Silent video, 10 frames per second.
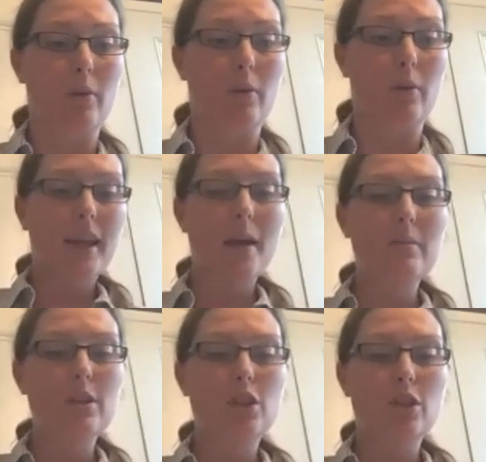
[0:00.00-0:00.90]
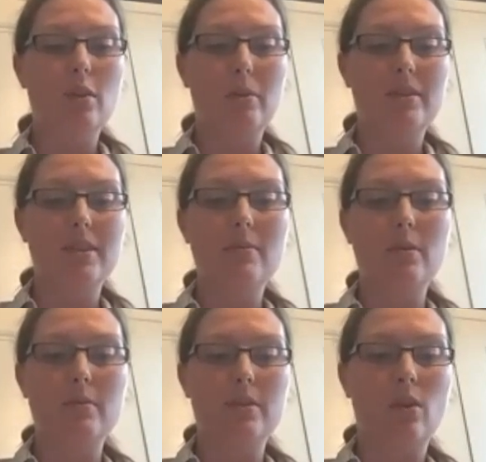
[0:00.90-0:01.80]
The Canada Journal perceived
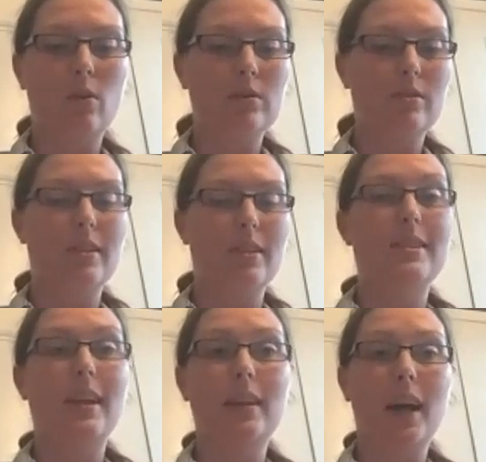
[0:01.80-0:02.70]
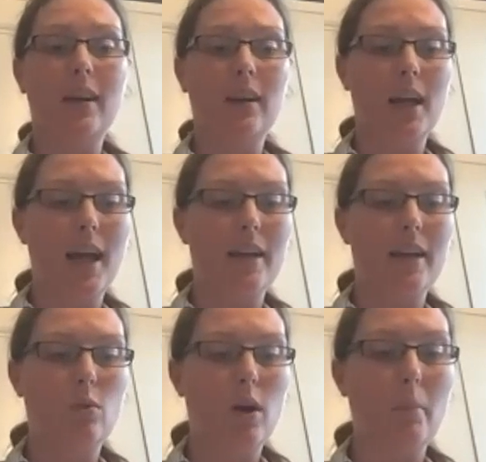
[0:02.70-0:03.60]
the results in South Carolina as,
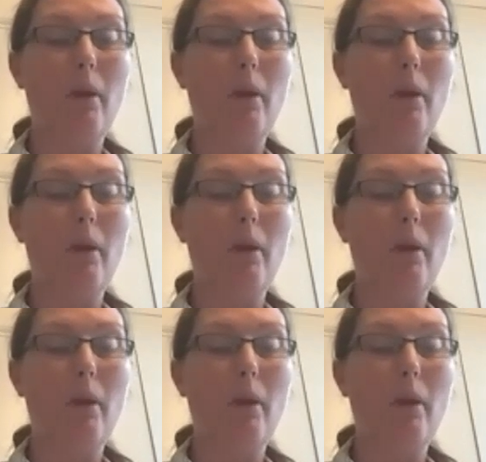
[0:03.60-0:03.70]
quote,